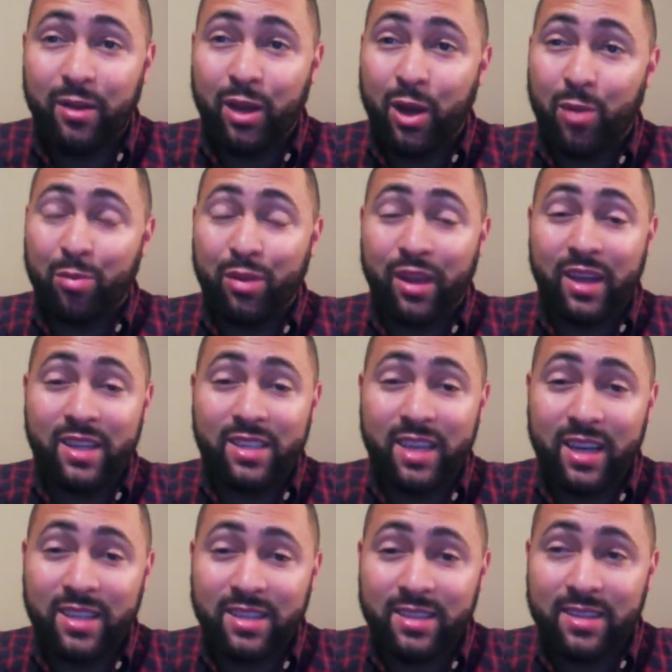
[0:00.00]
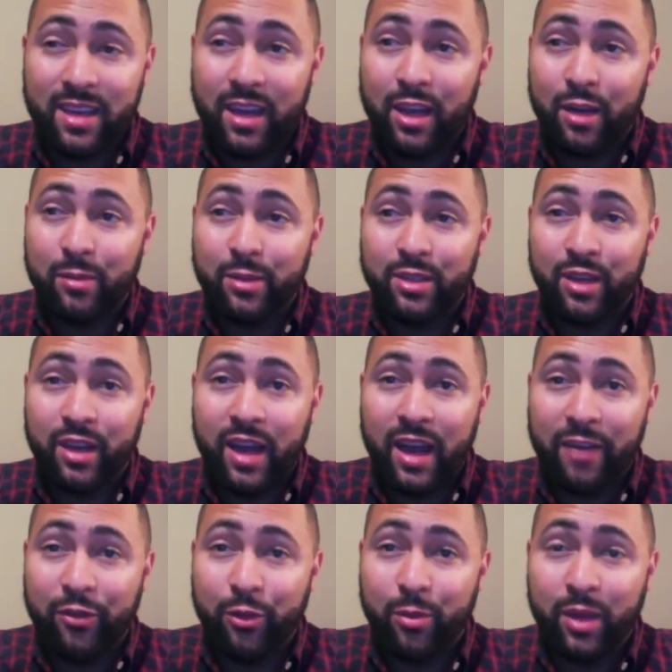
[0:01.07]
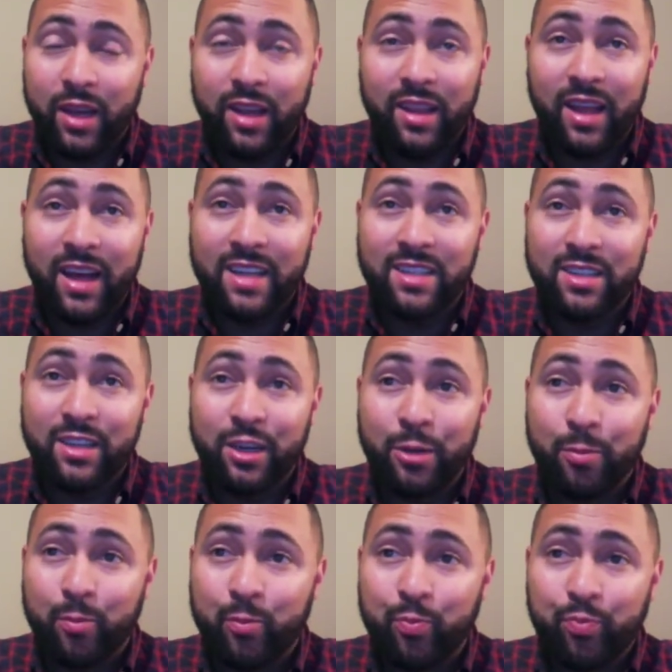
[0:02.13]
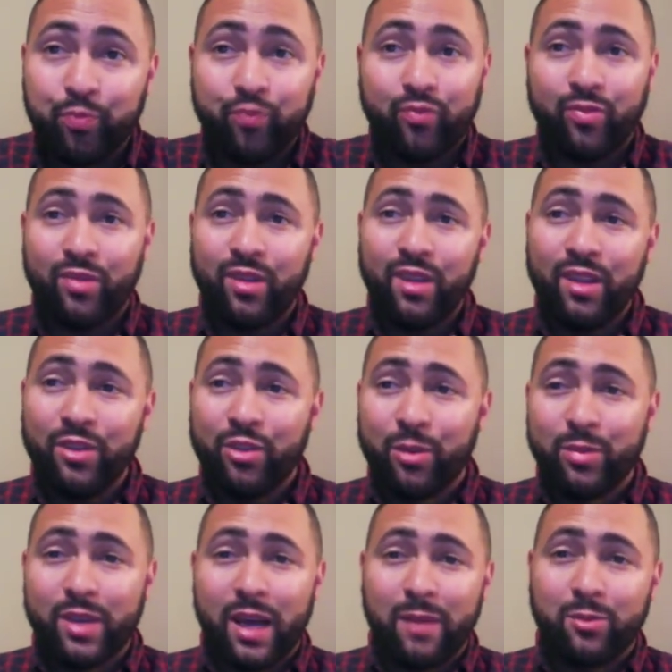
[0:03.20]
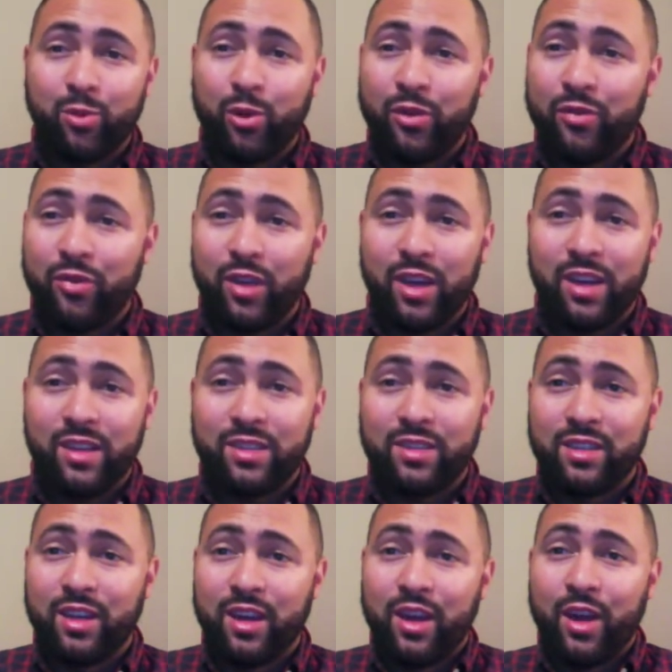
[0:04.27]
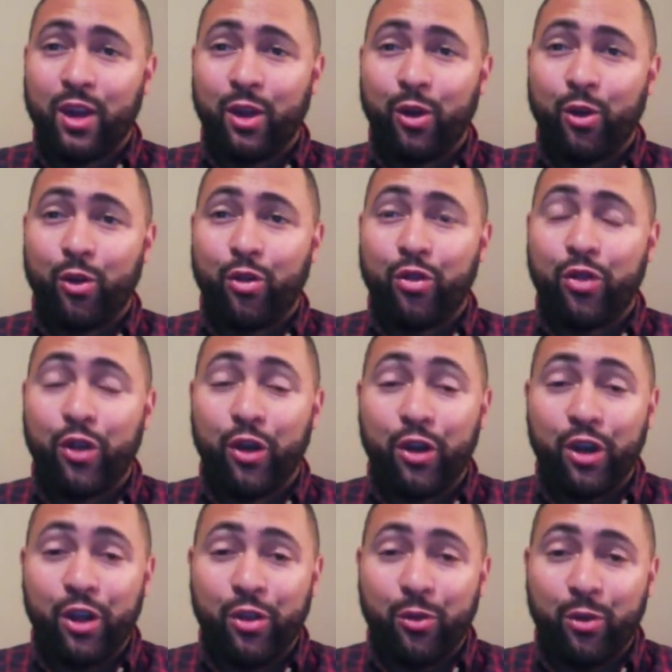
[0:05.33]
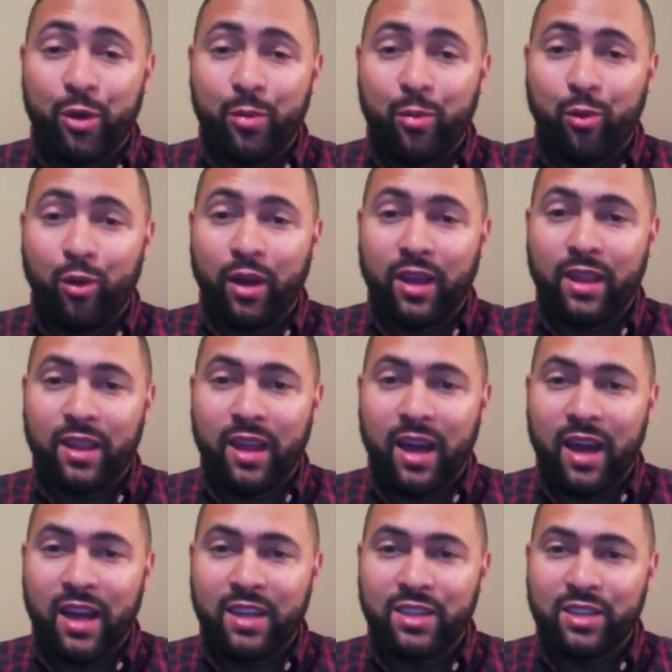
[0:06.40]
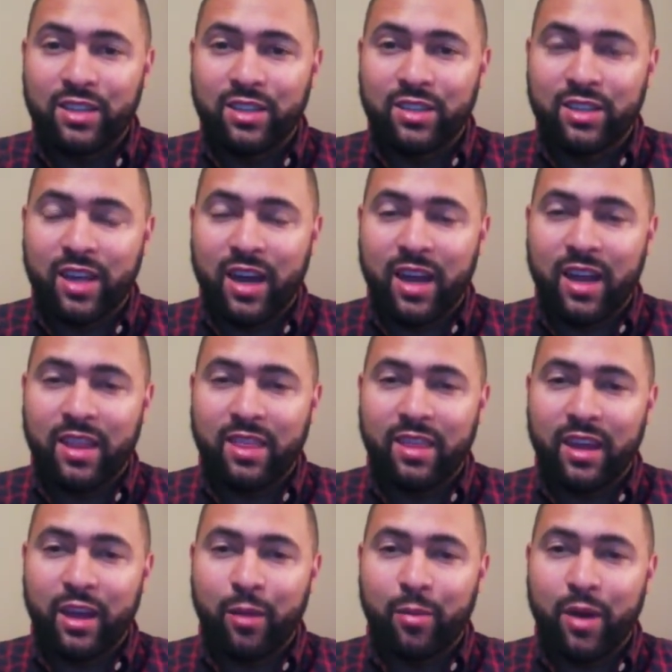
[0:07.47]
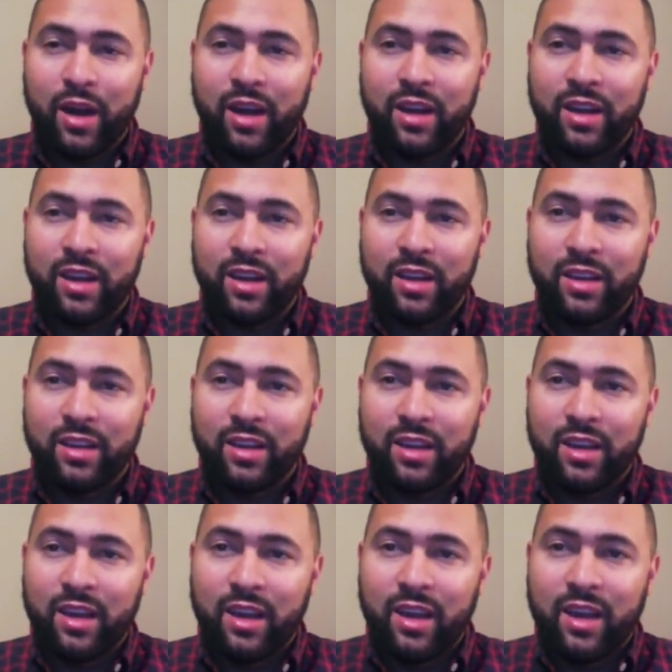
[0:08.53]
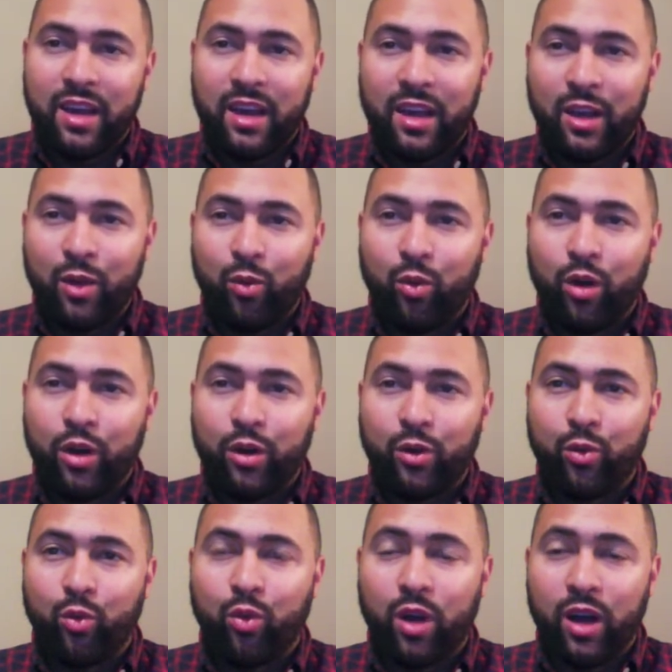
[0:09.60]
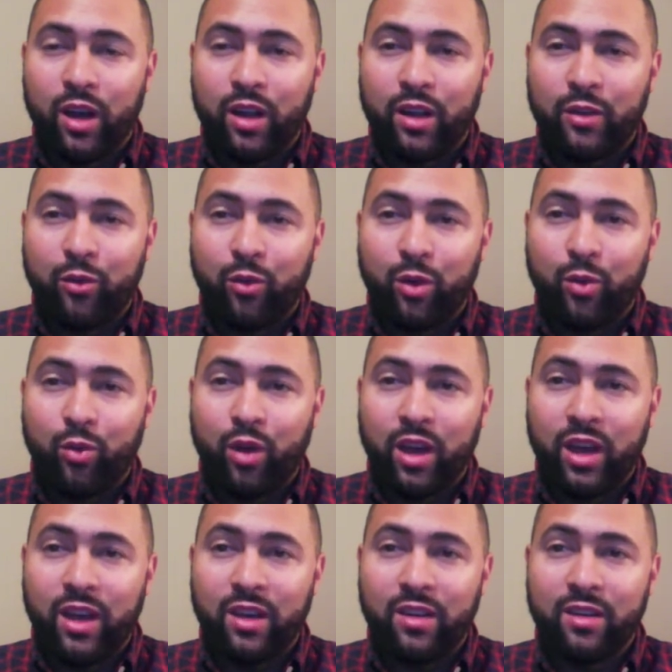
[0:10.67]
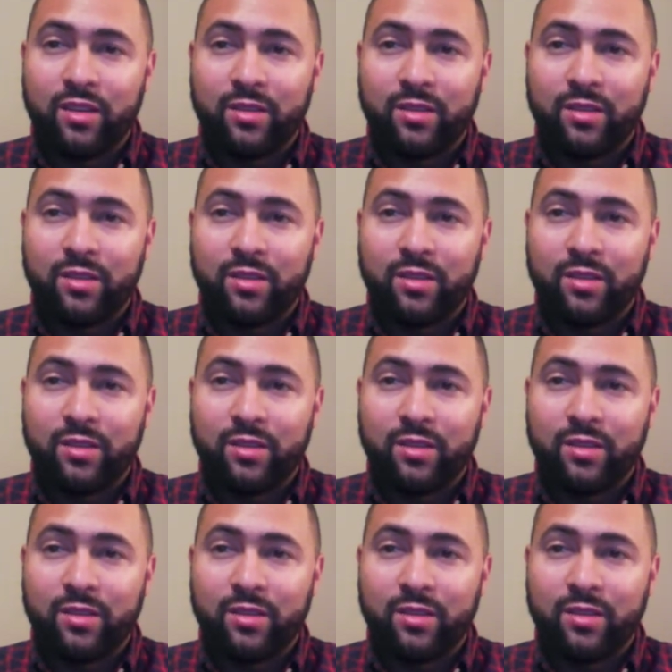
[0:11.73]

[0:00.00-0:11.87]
playing Texas A&M is going to have to mean a lot to them. Sometimes with these, 33-point lines, you just kind of think about it and you wonder, well, if we win,